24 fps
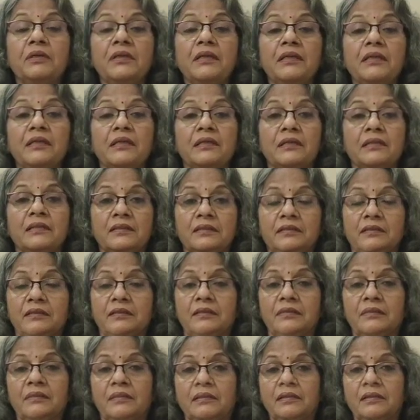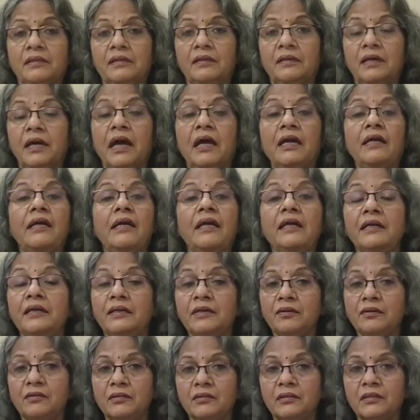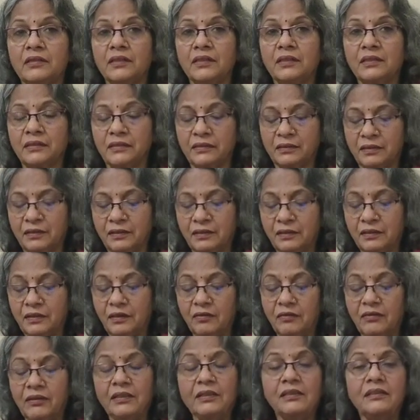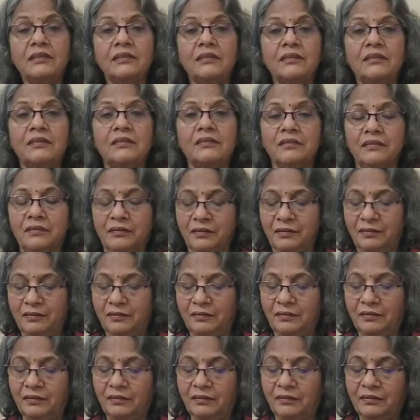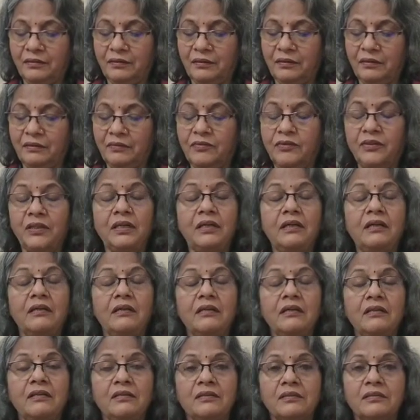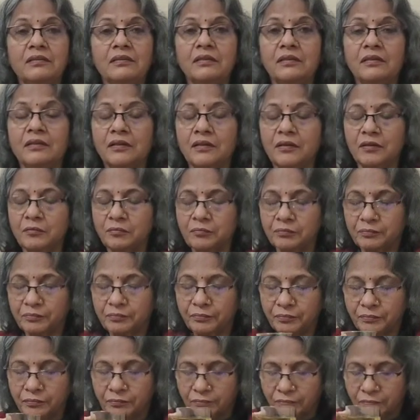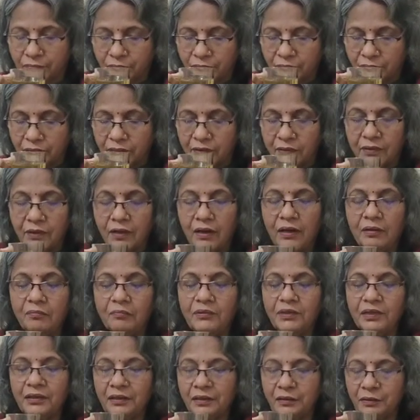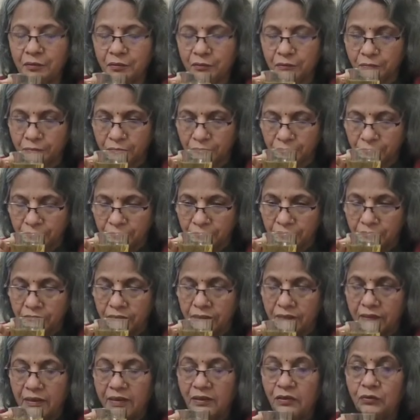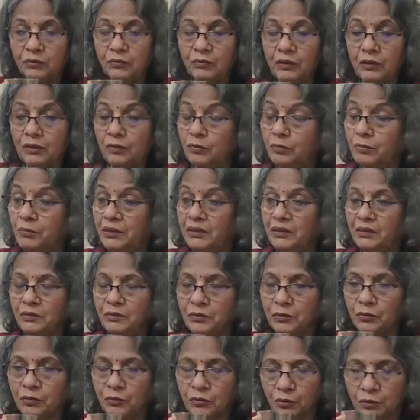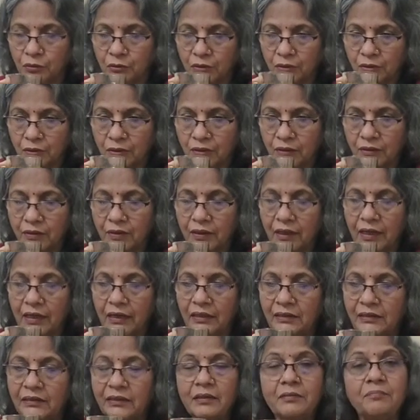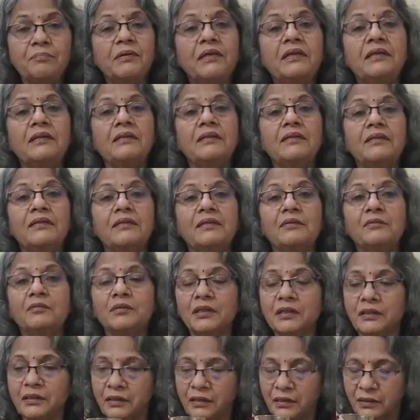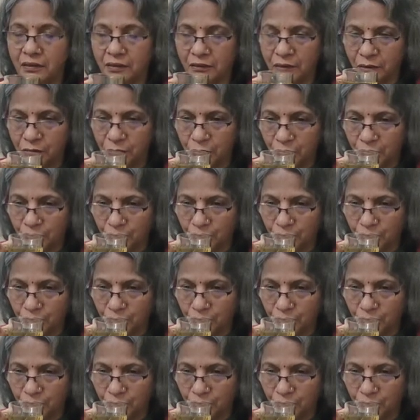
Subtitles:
minerals and antioxidants. Now this tea is, now I'm telling you, this aroma is so good. Now I'll sip and tell you the taste.